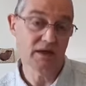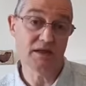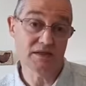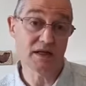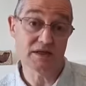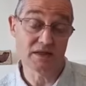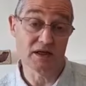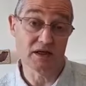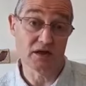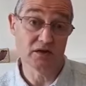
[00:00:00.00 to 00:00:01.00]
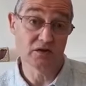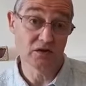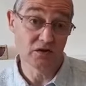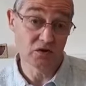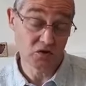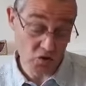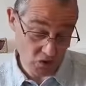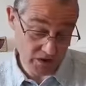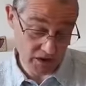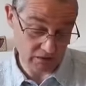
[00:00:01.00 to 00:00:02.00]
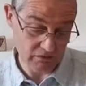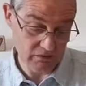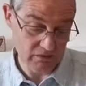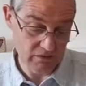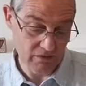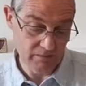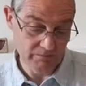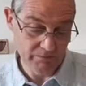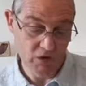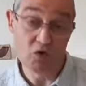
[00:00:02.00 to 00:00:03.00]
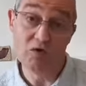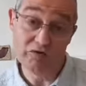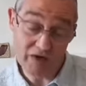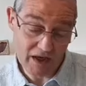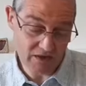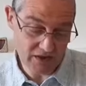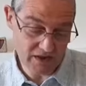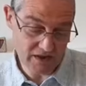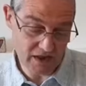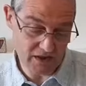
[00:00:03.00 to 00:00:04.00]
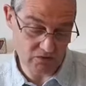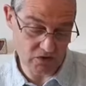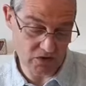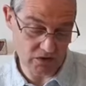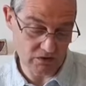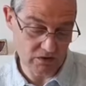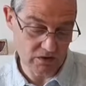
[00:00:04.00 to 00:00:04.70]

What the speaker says: He said to her, "Daughter, your faith has healed you.